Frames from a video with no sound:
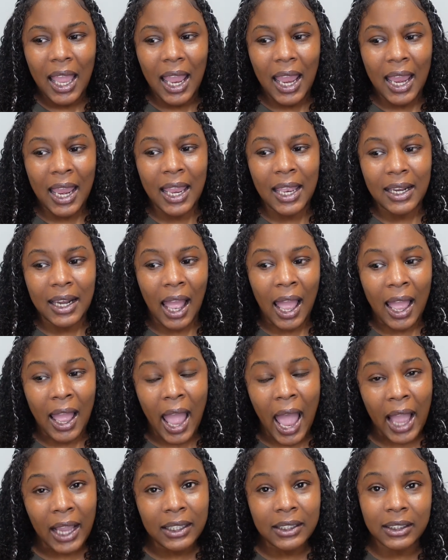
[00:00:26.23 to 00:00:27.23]
And I
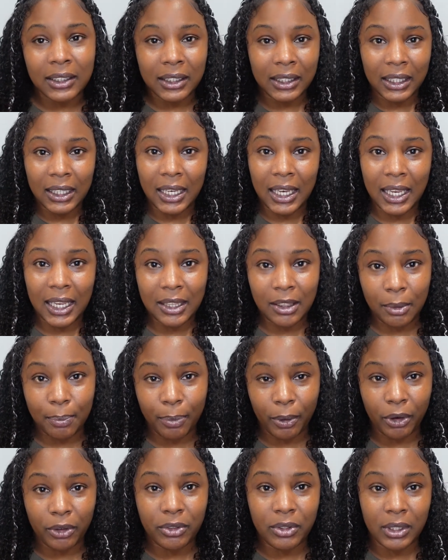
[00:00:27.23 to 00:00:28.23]
actually hit the
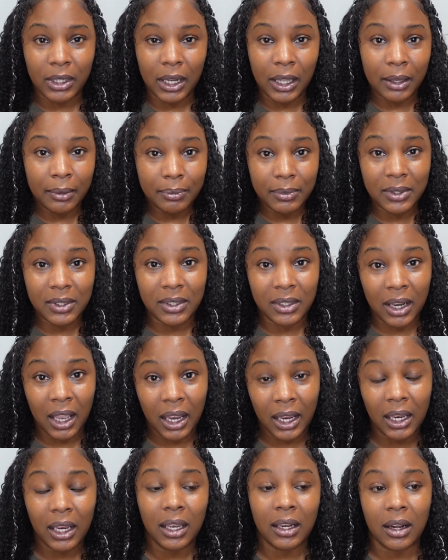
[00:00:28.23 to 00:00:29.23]
person up
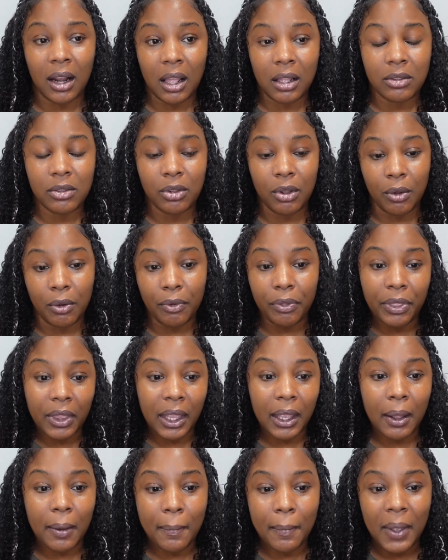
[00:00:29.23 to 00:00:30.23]
tonight and I told
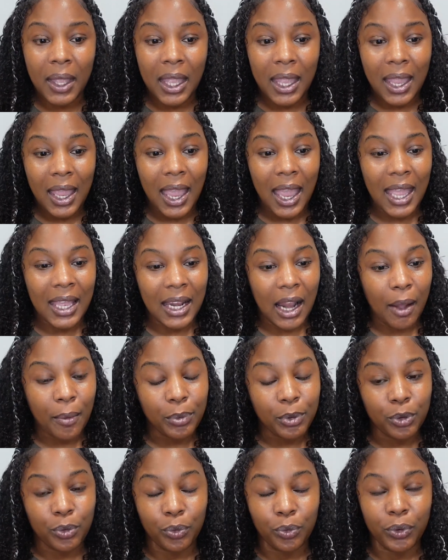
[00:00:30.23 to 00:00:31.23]
them, and I
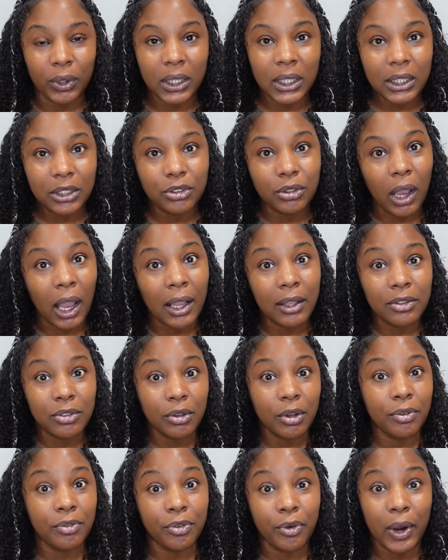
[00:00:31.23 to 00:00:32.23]
was really trying
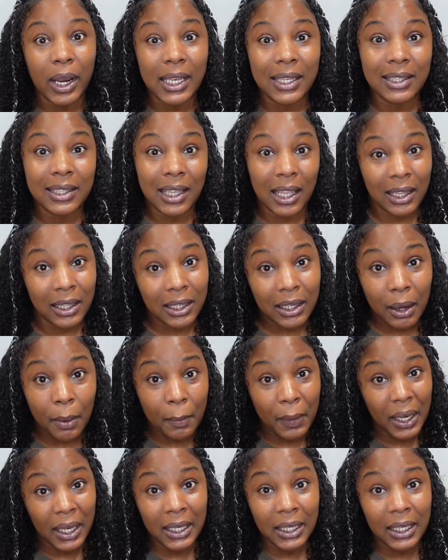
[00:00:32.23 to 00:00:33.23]
to avoid telling
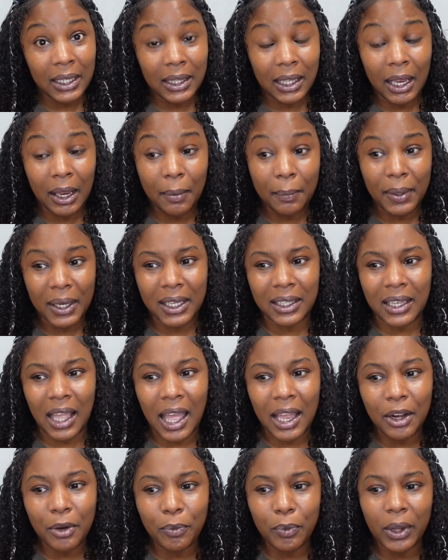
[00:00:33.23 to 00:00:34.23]
them anything because
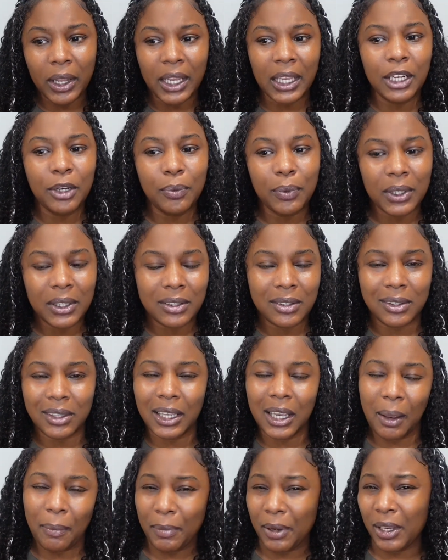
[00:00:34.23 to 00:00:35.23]
I didn't want anyone to
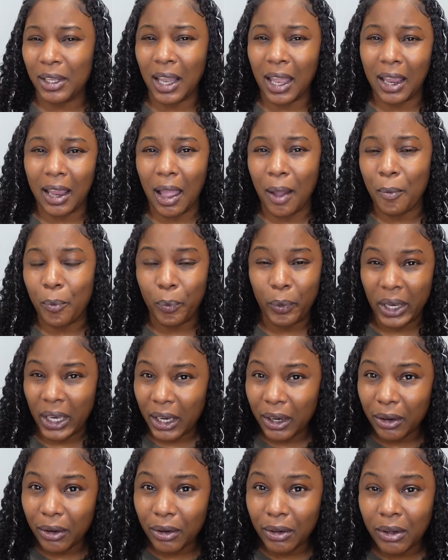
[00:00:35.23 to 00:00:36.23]
look at me like I'm
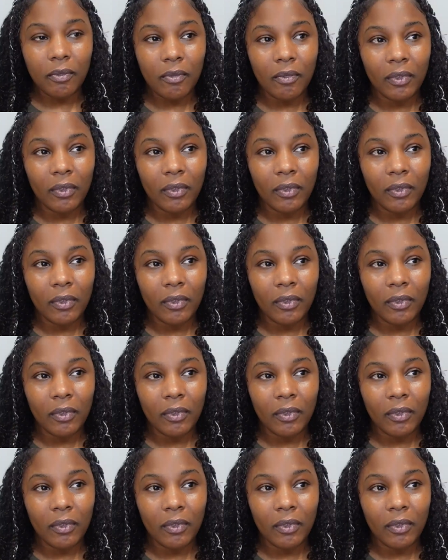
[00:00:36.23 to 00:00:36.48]
weird.